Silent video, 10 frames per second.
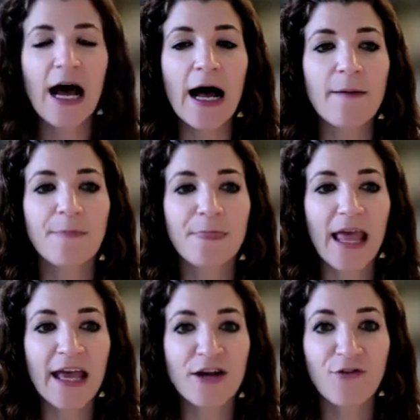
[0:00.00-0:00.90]

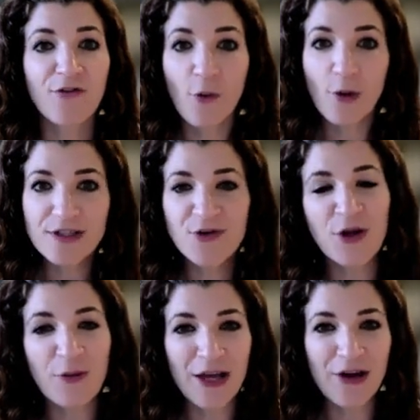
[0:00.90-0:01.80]
And Fort, who
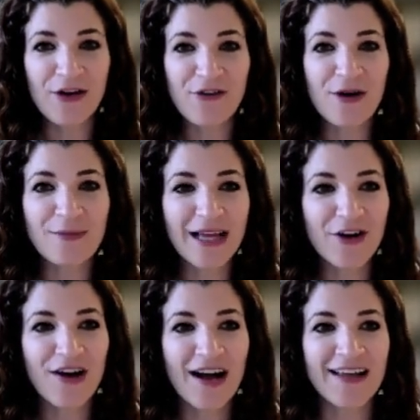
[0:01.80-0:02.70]
you'll be hearing from
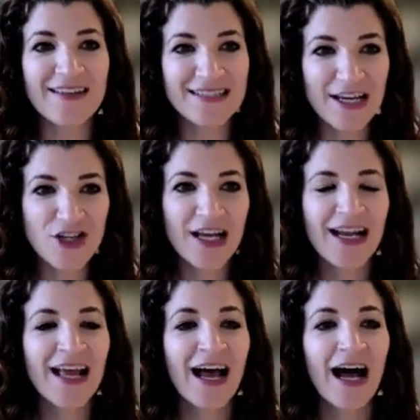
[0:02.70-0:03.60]
later on in the
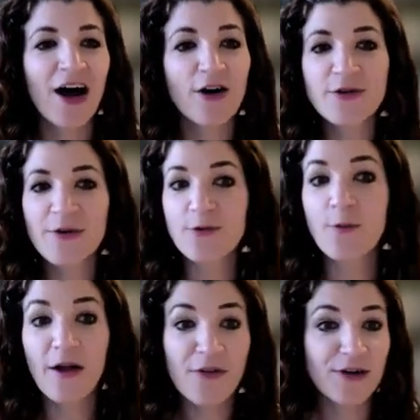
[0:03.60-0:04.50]
session, also has a
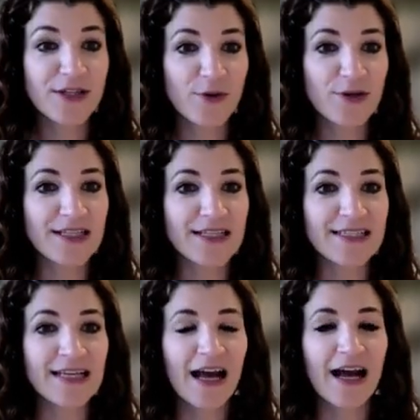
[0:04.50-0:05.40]
wealth of
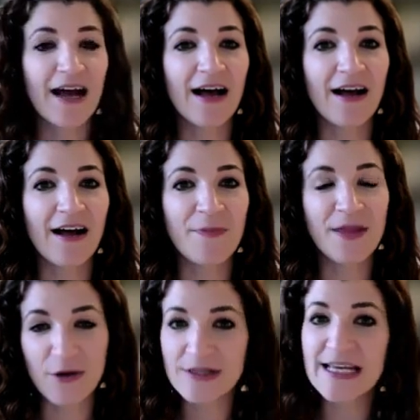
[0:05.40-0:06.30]
resources
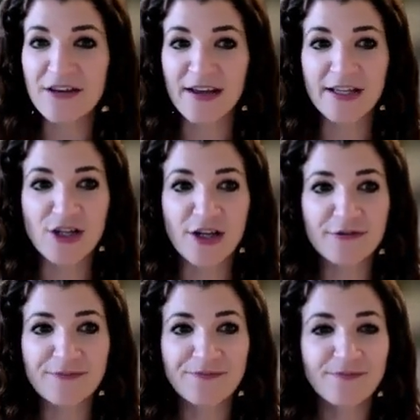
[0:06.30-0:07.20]
that you can take advantage of.
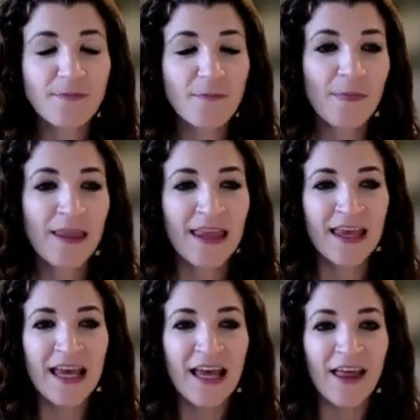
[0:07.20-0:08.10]

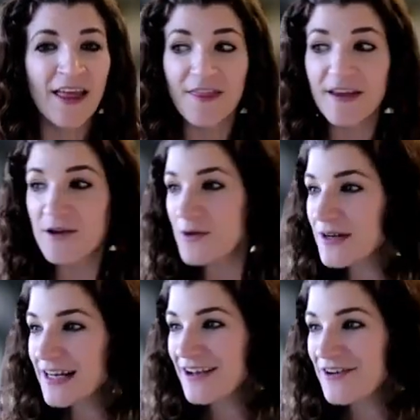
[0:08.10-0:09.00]
The
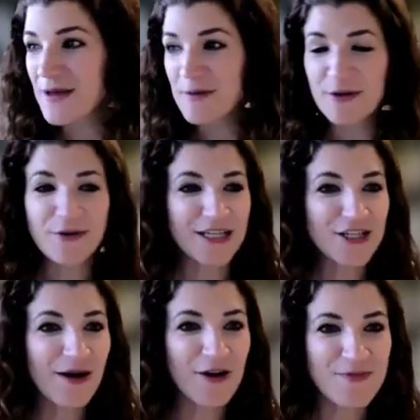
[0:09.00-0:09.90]
community of people who
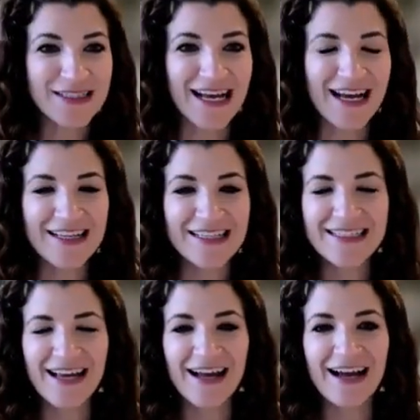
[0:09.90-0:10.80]
teach about open
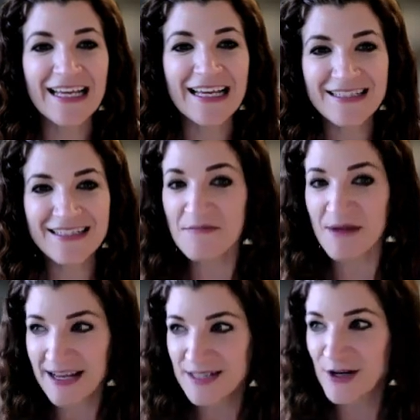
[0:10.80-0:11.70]
science is, in
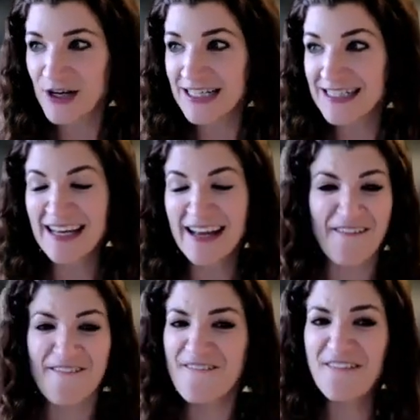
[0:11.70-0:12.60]
my experience,
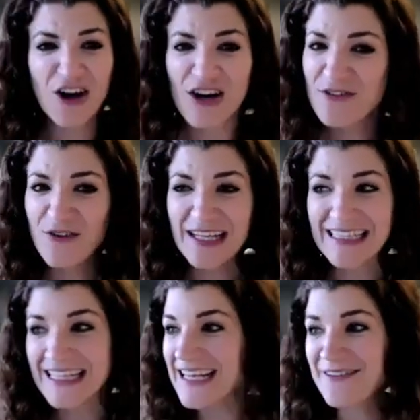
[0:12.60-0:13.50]
very
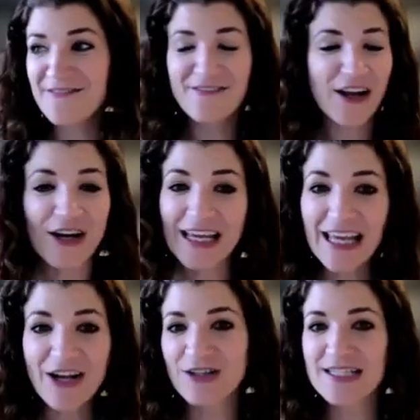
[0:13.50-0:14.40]
friendly and very
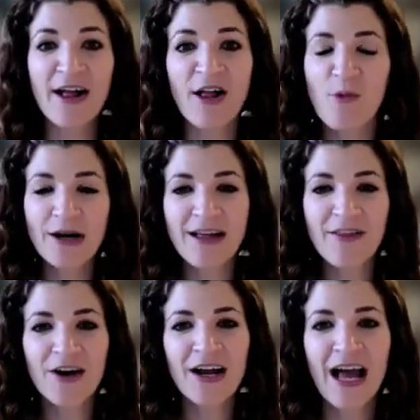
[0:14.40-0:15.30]
eager to help one
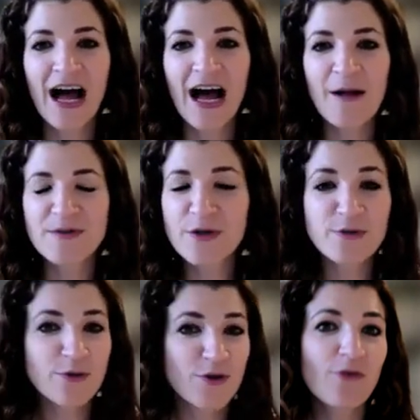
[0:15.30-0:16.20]
another. So
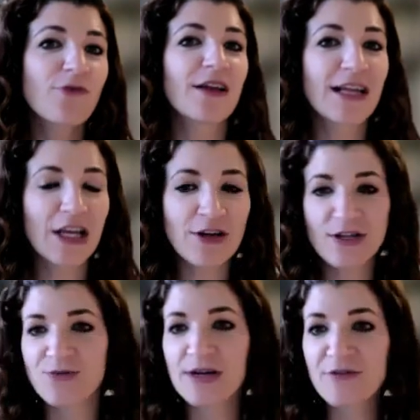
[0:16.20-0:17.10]
don't feel like you
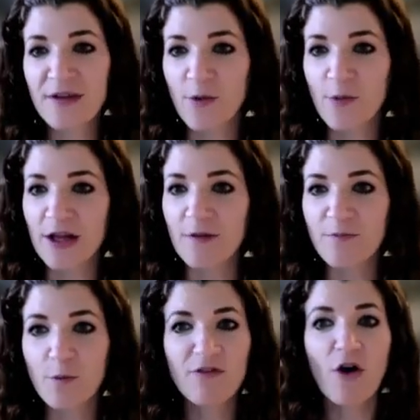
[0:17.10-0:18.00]
need to reinvent the wheel.
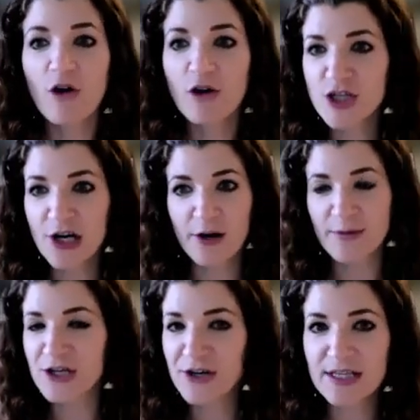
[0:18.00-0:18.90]
We've all shared our
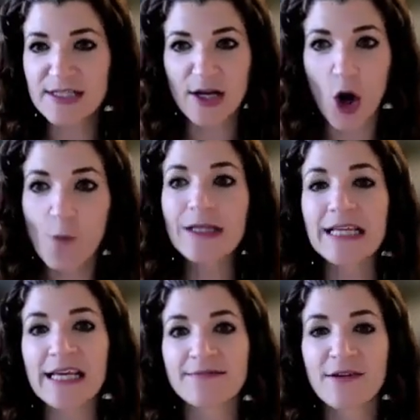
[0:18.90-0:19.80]
materials
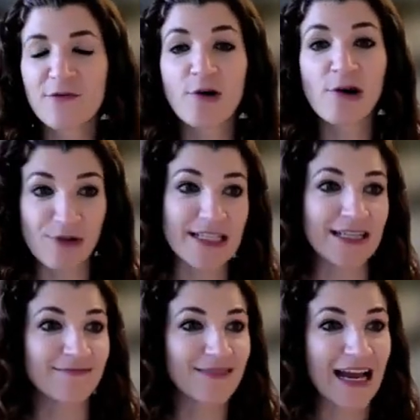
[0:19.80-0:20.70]
openly for a
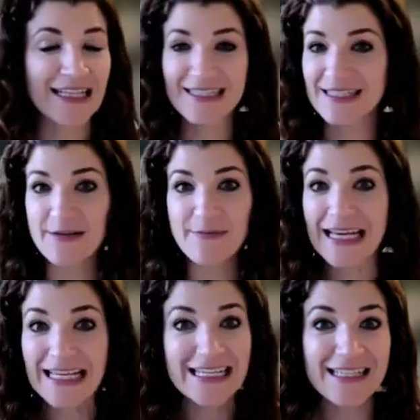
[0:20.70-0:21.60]
reason, and it's to
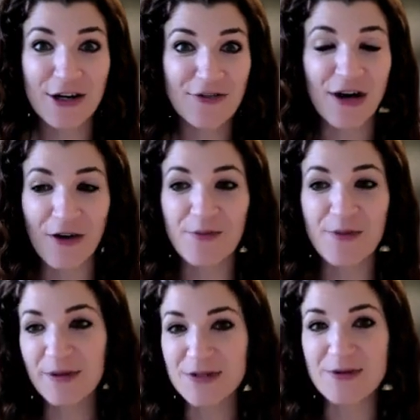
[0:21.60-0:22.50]
make it easier for other
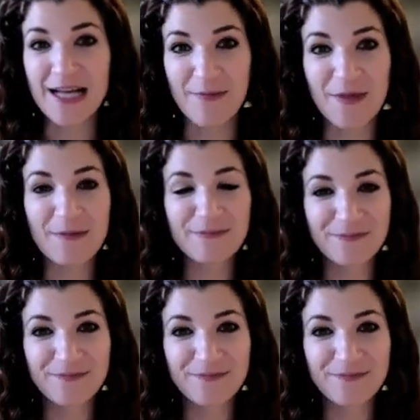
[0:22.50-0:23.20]
people to adopt them.